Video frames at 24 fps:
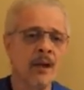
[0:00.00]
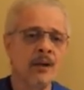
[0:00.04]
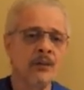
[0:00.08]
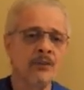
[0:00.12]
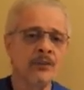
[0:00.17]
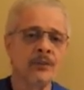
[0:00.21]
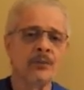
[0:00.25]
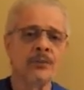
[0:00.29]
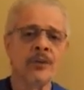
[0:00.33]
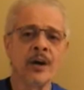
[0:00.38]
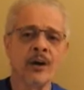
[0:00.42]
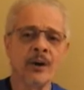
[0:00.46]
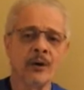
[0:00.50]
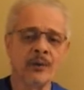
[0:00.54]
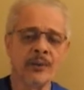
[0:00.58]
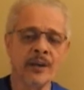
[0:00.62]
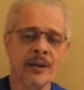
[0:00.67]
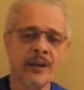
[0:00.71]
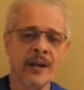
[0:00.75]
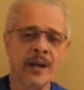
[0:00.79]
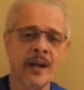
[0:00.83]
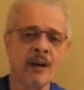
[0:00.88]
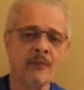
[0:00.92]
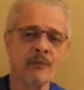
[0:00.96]
You know
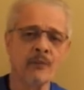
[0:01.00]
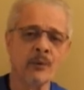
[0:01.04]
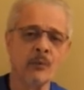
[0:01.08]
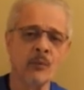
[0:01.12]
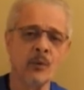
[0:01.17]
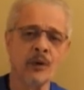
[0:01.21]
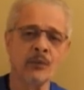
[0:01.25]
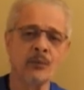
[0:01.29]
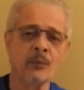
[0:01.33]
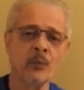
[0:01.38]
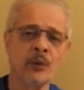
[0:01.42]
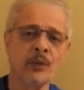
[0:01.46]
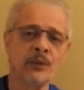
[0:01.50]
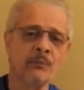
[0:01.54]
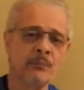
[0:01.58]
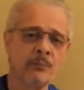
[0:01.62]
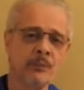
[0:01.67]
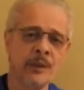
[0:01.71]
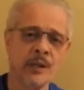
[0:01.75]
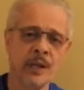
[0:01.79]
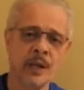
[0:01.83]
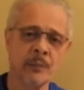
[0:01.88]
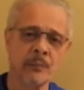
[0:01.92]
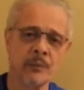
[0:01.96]
that everyone wouldn't
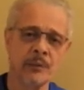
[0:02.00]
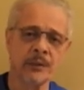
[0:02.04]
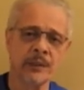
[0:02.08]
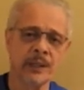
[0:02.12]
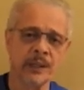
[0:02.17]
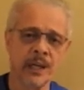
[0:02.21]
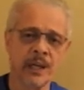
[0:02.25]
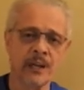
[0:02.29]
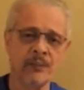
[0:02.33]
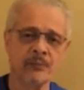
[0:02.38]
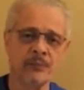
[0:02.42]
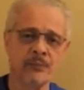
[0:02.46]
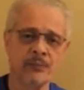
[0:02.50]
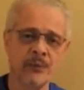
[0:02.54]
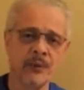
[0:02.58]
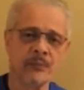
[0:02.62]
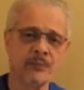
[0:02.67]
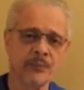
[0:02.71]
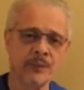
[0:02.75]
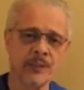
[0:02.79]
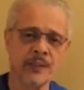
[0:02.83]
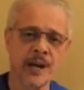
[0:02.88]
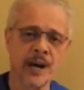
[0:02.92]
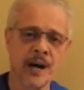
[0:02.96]
be able to get
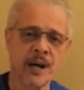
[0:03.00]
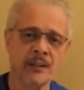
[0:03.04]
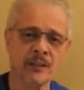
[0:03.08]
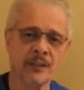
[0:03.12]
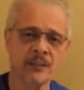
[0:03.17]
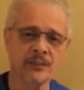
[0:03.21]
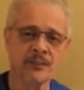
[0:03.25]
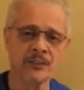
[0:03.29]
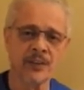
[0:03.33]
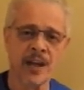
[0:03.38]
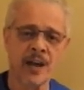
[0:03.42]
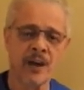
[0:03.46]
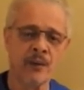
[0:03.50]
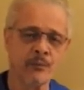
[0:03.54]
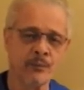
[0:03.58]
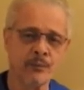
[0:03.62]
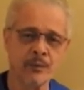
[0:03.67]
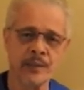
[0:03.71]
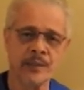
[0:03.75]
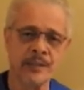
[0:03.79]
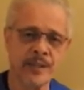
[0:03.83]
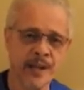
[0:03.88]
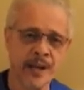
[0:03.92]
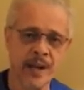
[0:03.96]
$50
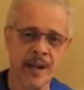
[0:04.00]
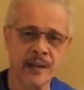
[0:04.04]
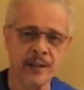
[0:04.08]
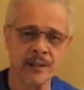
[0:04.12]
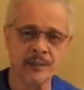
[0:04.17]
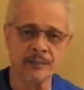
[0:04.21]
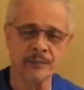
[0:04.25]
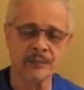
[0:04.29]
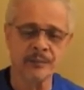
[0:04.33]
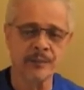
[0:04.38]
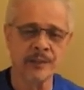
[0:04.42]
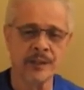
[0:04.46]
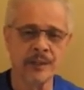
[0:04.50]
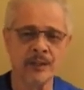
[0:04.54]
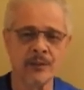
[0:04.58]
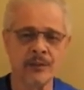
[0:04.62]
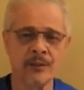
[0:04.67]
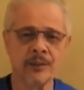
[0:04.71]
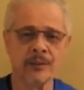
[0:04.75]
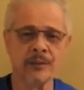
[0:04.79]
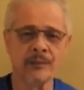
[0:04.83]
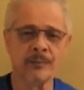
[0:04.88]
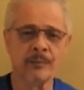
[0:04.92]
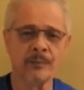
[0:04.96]
every day. They
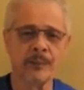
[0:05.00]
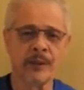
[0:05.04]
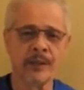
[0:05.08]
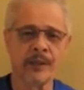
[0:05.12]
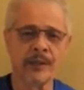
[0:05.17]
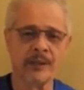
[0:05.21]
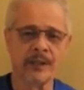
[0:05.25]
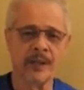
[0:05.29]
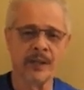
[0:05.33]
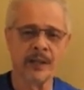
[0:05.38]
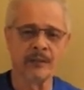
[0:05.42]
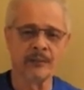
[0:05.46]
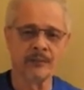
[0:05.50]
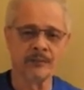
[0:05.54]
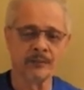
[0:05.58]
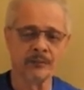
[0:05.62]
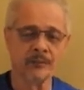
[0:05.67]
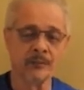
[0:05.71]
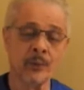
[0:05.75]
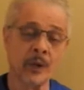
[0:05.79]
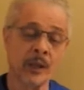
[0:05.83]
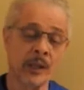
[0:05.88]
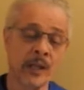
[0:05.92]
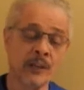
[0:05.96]
couldn't pay that.
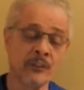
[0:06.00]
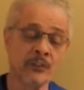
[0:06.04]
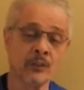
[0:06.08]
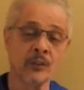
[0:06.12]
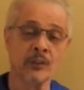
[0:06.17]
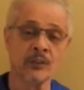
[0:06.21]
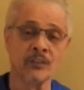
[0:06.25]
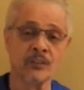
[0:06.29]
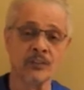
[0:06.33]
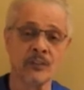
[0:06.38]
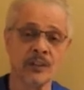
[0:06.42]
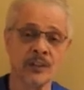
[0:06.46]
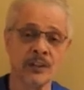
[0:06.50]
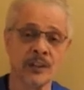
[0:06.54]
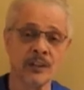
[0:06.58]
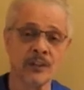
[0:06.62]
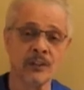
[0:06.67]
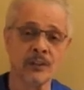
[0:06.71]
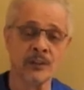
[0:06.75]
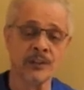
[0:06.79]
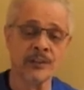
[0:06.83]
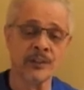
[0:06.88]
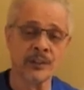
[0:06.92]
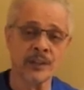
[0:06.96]
Well, I shouldn't say they
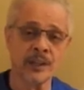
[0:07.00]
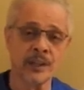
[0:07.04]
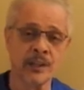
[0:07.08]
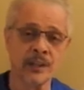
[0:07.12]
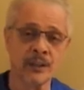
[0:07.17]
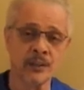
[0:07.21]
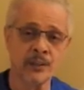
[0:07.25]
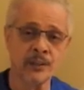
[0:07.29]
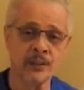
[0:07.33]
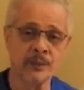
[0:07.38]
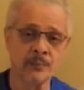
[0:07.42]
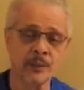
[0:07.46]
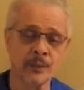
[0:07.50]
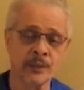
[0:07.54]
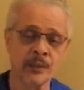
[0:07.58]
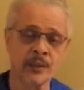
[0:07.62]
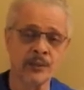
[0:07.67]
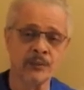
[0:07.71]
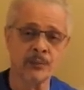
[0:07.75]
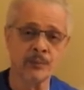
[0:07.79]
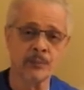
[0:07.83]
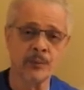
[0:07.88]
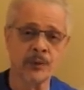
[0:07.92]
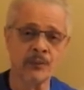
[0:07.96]
couldn't, they could, but
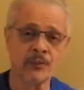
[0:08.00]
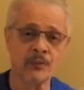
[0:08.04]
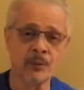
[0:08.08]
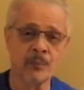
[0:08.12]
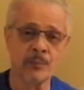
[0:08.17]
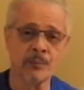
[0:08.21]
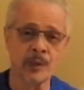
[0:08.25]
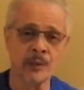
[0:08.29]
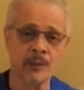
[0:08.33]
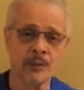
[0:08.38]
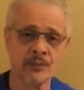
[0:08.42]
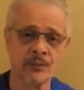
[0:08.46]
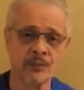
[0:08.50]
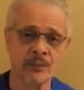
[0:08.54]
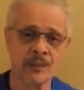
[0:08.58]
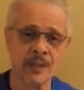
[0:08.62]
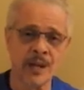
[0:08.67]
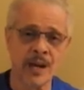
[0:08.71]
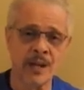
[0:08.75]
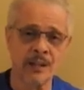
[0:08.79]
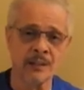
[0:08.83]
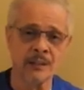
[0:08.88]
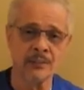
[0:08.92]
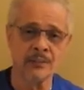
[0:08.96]
they spend your millions of
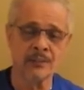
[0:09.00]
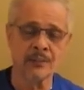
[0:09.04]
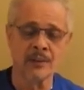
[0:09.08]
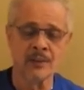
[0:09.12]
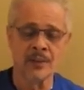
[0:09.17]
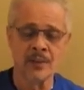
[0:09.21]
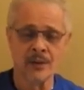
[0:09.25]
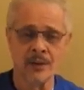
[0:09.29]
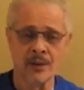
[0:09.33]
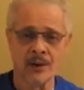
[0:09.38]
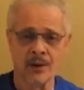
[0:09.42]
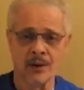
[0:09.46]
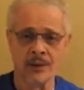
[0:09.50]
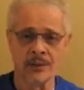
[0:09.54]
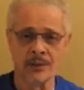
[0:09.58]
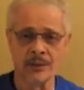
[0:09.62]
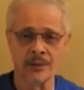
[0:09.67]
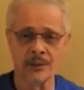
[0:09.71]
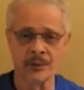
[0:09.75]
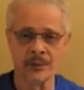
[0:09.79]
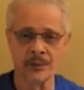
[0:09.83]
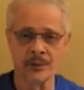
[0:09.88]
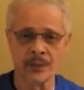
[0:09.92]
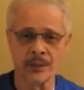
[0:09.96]
dollars on
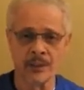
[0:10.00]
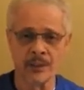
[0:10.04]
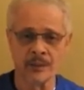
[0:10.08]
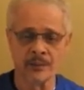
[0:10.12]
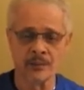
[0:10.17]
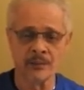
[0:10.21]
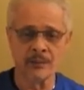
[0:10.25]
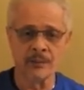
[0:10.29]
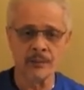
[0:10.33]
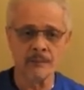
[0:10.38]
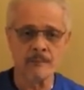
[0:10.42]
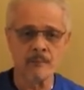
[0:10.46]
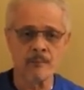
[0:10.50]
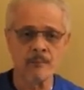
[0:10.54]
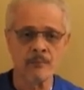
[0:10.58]
other things.